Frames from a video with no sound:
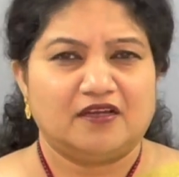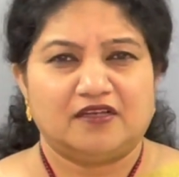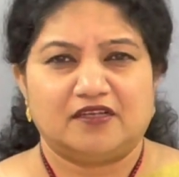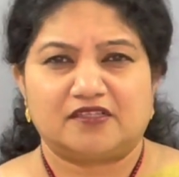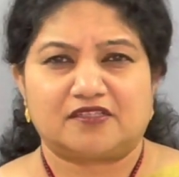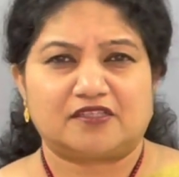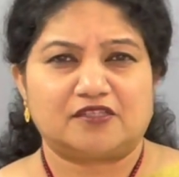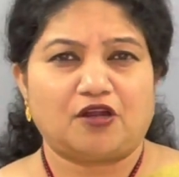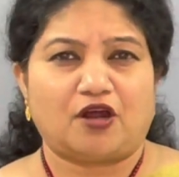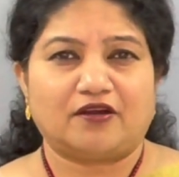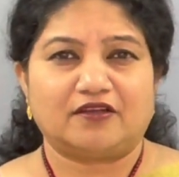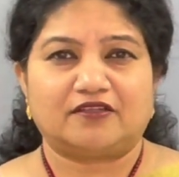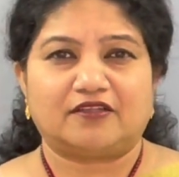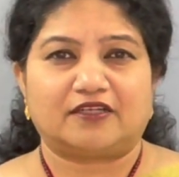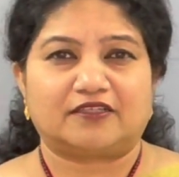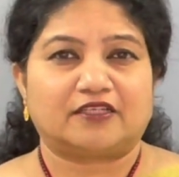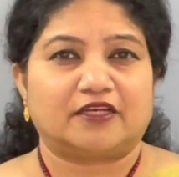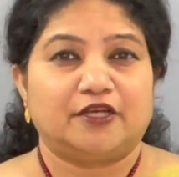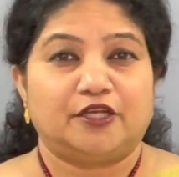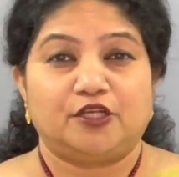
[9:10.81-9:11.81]
It's not
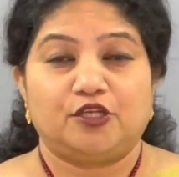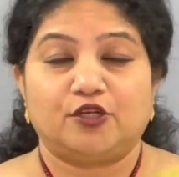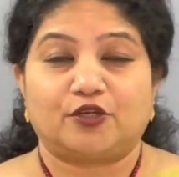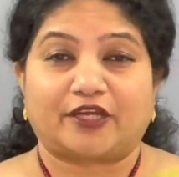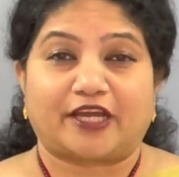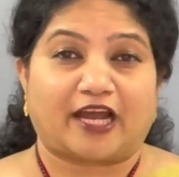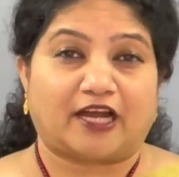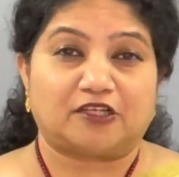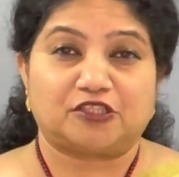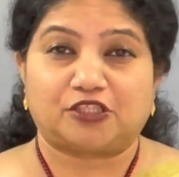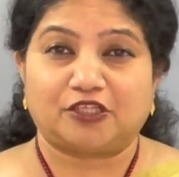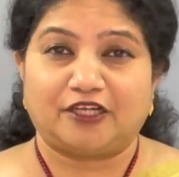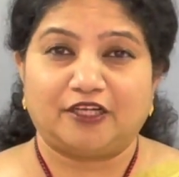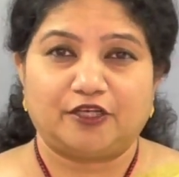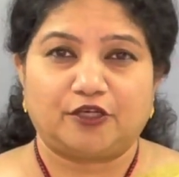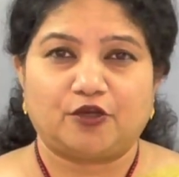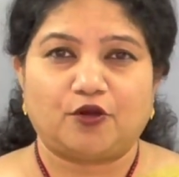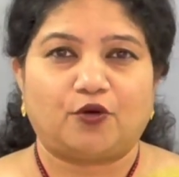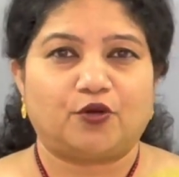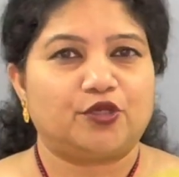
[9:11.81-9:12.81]
that you
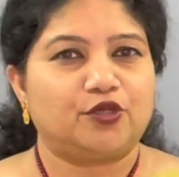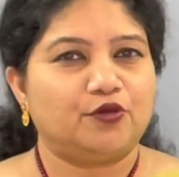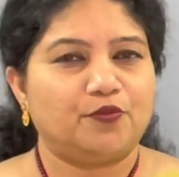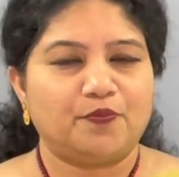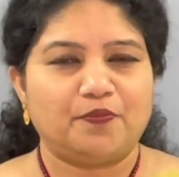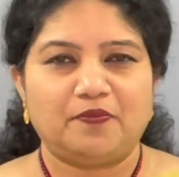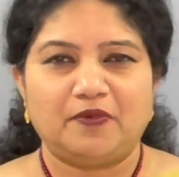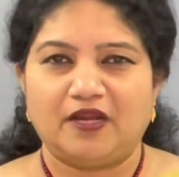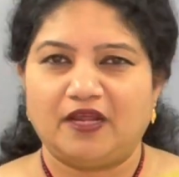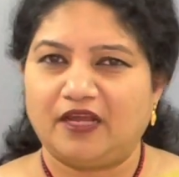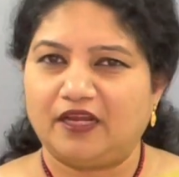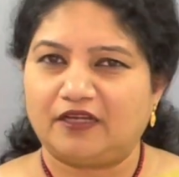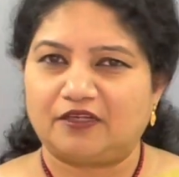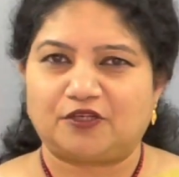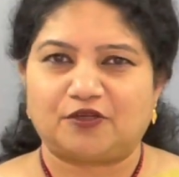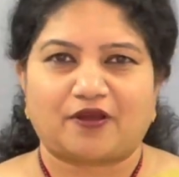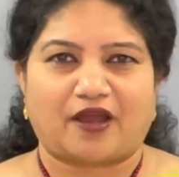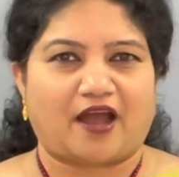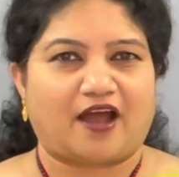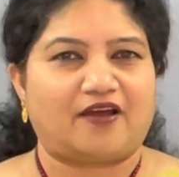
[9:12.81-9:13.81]
casually go. You need
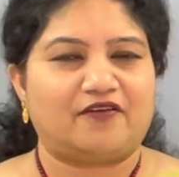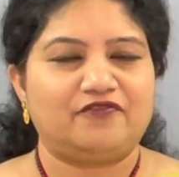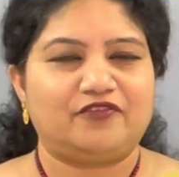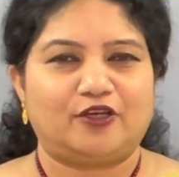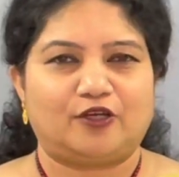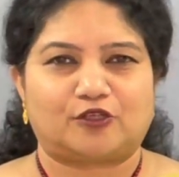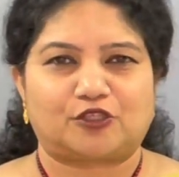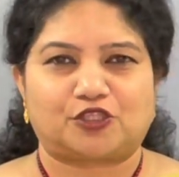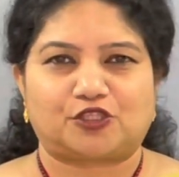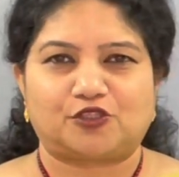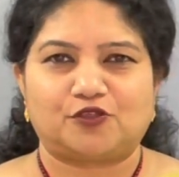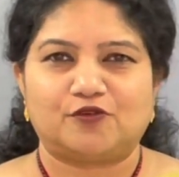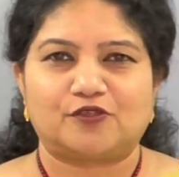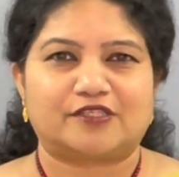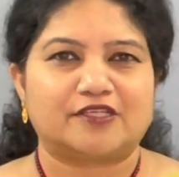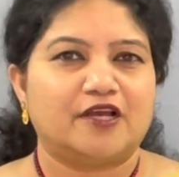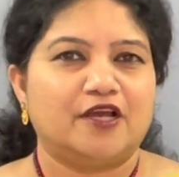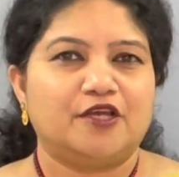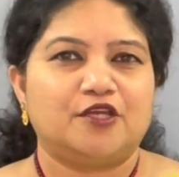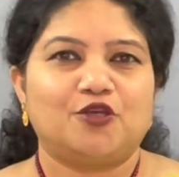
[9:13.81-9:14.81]
to have your
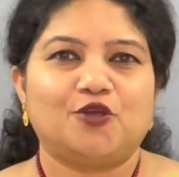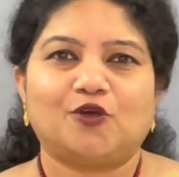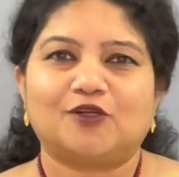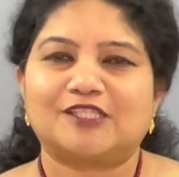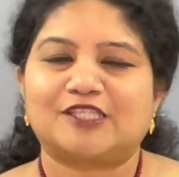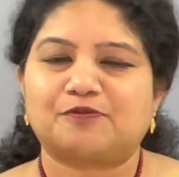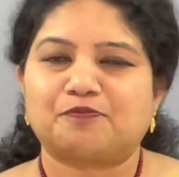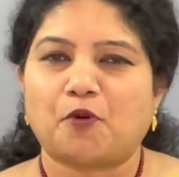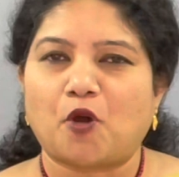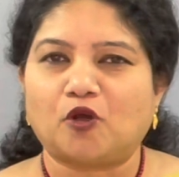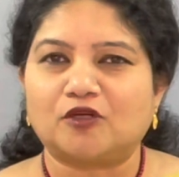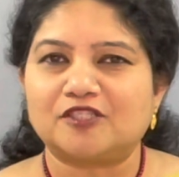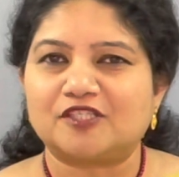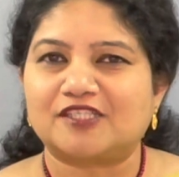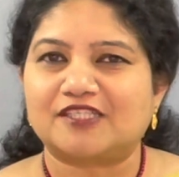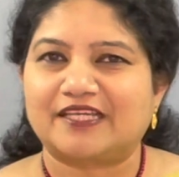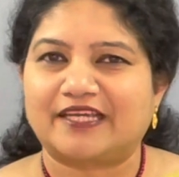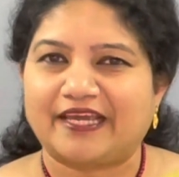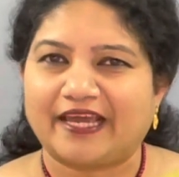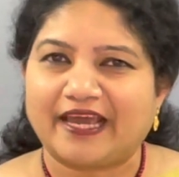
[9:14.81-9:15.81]
shoes. Your
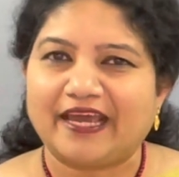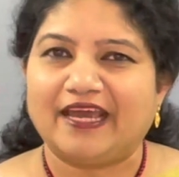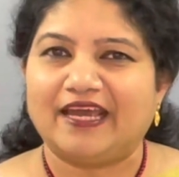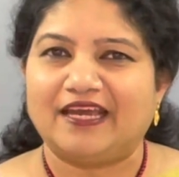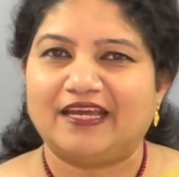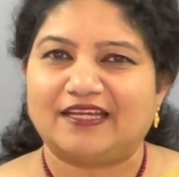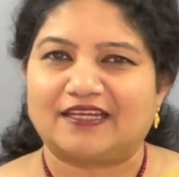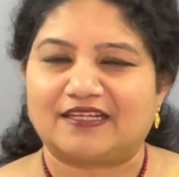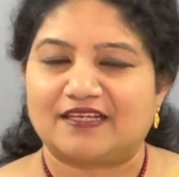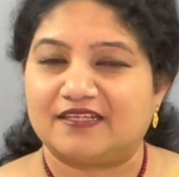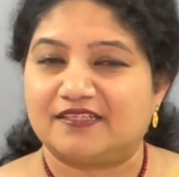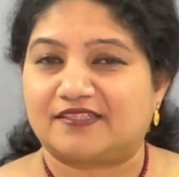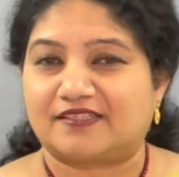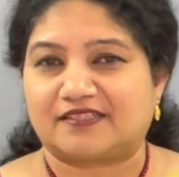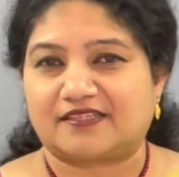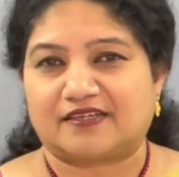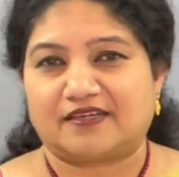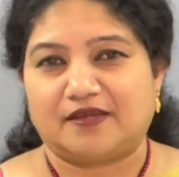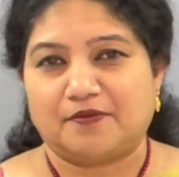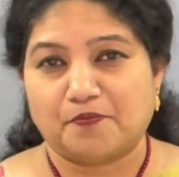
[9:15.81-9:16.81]
sports gear
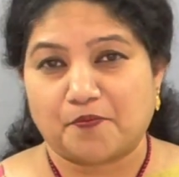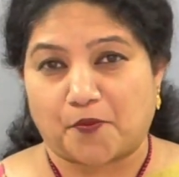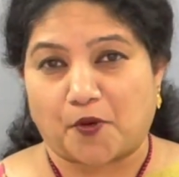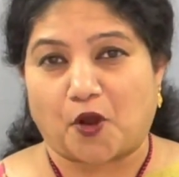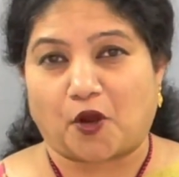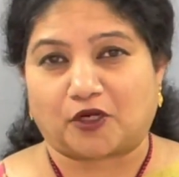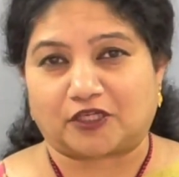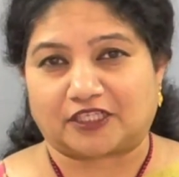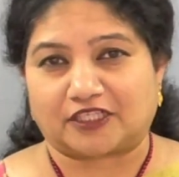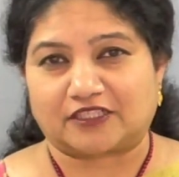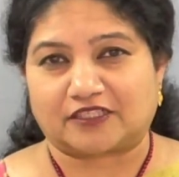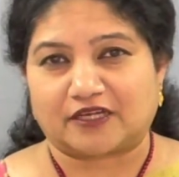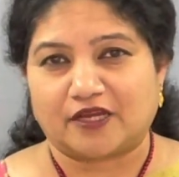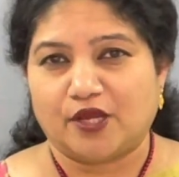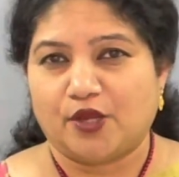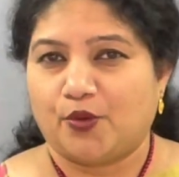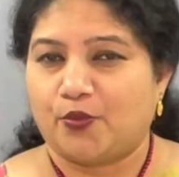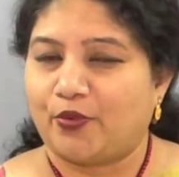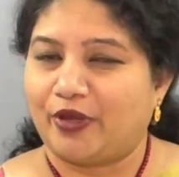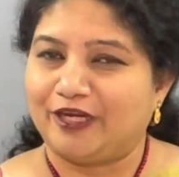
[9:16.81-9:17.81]
is important.
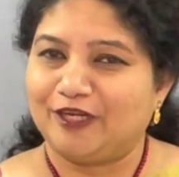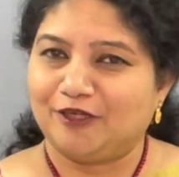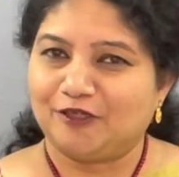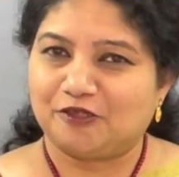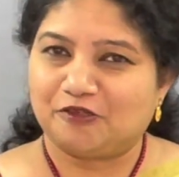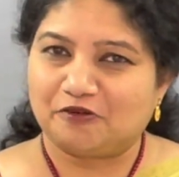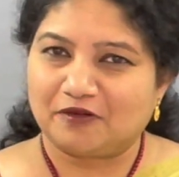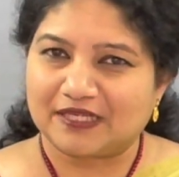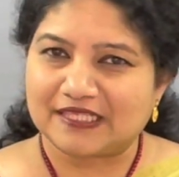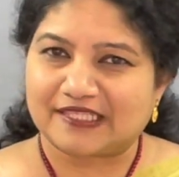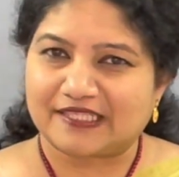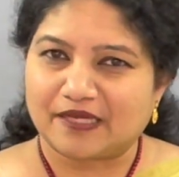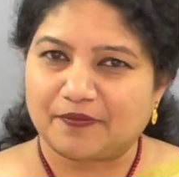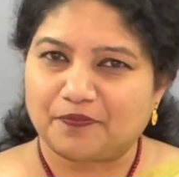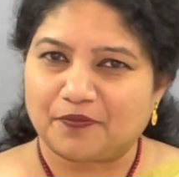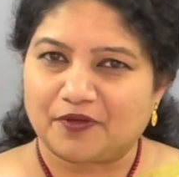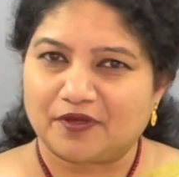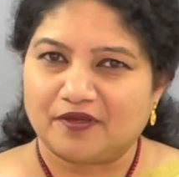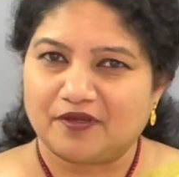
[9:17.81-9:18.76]
When you dress up,